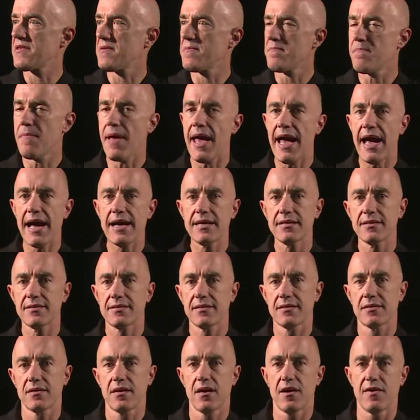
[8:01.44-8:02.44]
the
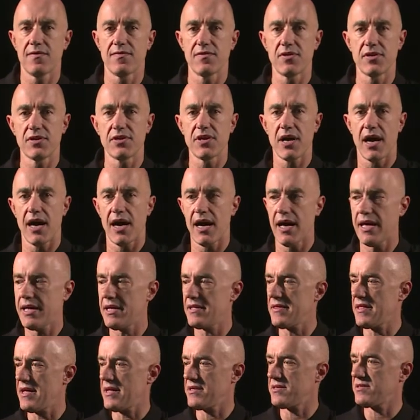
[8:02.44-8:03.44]
mass of the dye
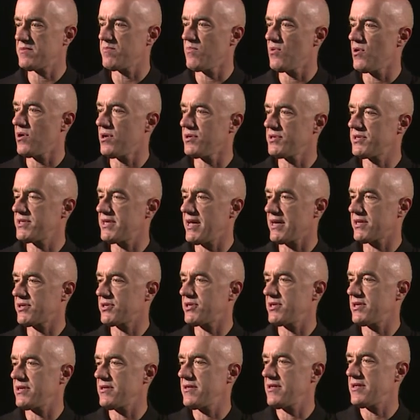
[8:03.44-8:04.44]
in that small
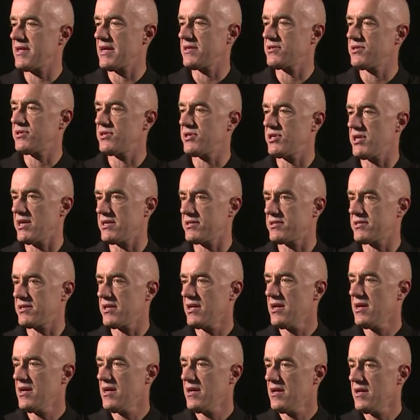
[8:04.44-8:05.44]
section. That's just
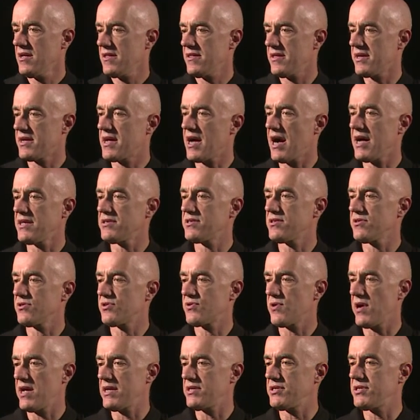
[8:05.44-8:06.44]
the
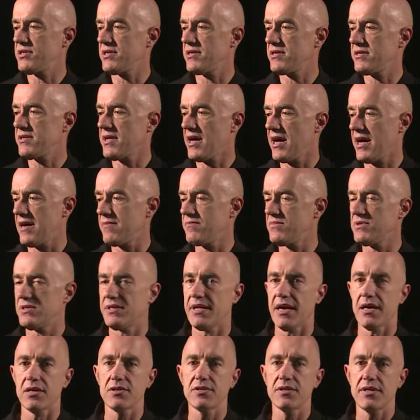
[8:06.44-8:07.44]
concentration times
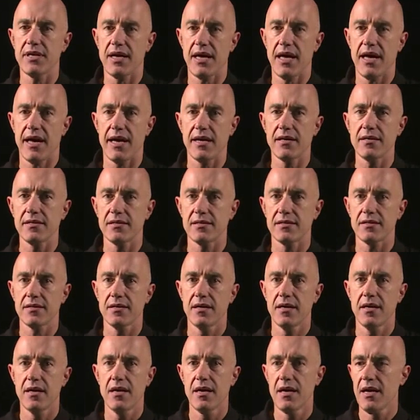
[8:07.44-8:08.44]
delta x.
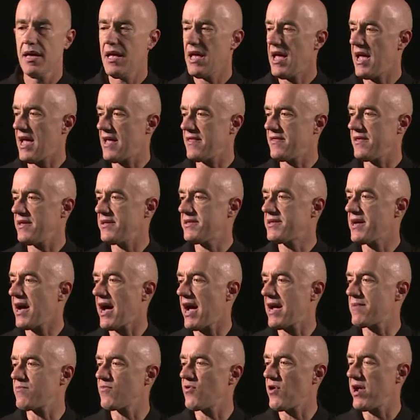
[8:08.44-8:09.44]
And the
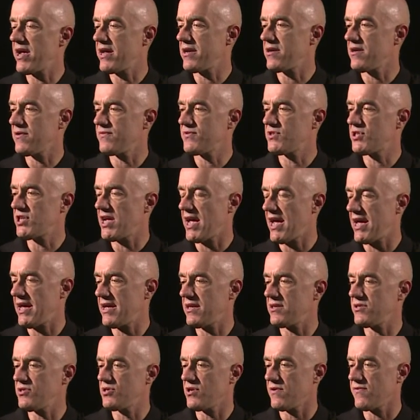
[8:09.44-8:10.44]
time rate of
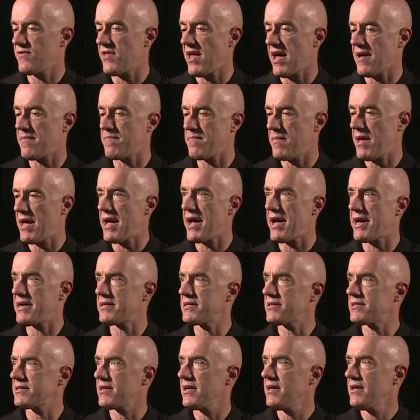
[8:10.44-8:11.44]
change of that
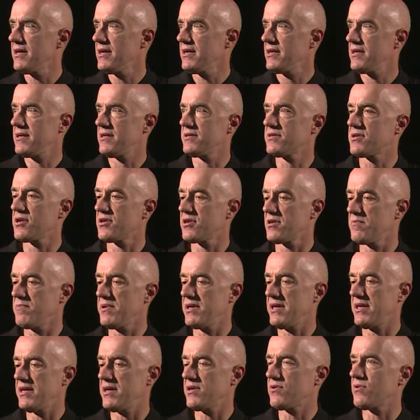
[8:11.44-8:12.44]
mass is going to
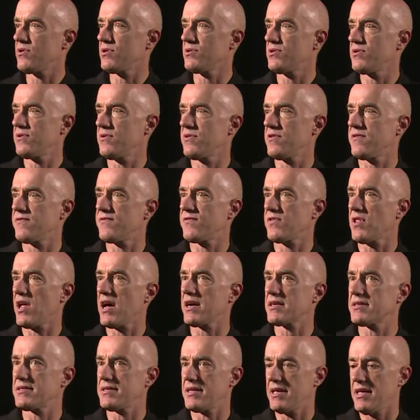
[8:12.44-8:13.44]
be equal to the
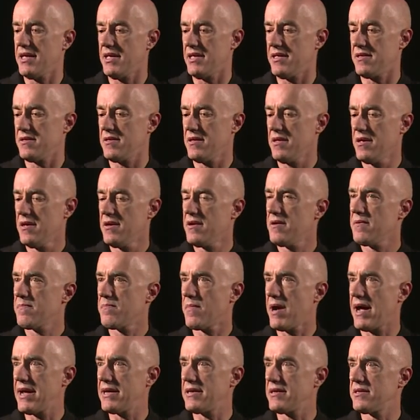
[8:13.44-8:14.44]
flux in
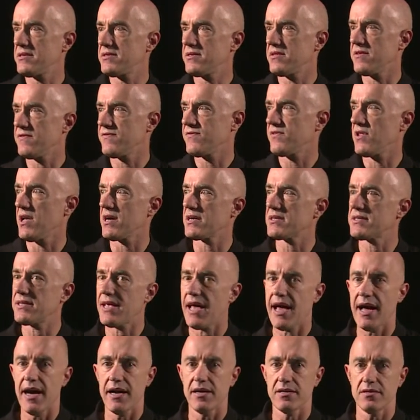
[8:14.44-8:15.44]
minus the flux
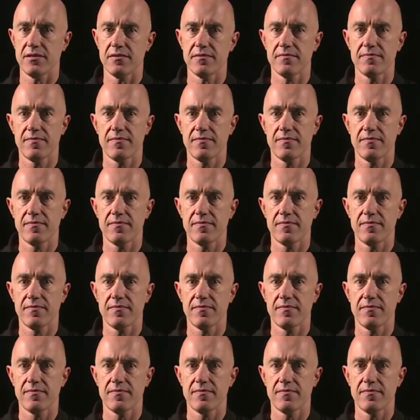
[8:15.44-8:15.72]
out.